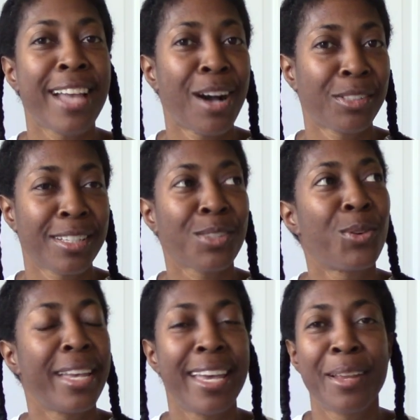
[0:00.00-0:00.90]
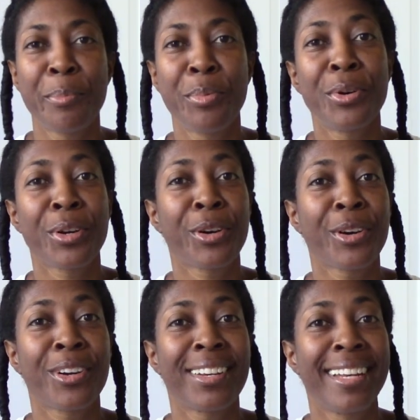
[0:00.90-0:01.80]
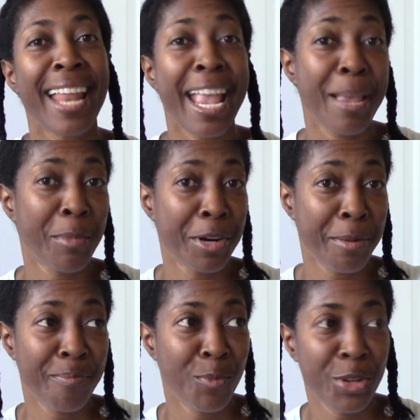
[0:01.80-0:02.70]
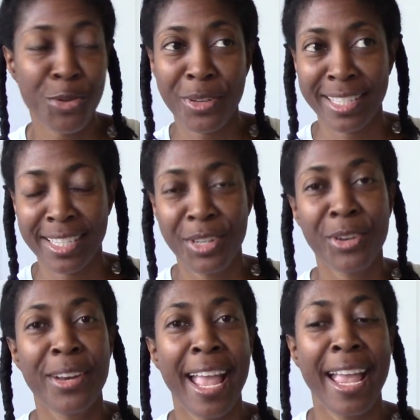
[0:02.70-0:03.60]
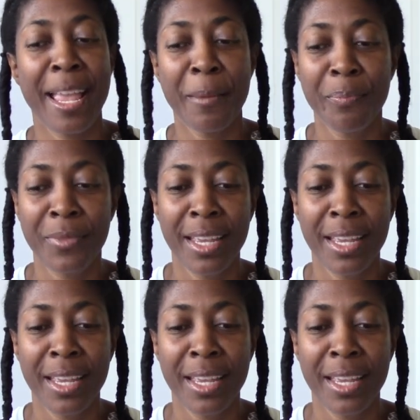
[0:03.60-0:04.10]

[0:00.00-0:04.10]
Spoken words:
I'll just go ahead and put her name up where you can see her name.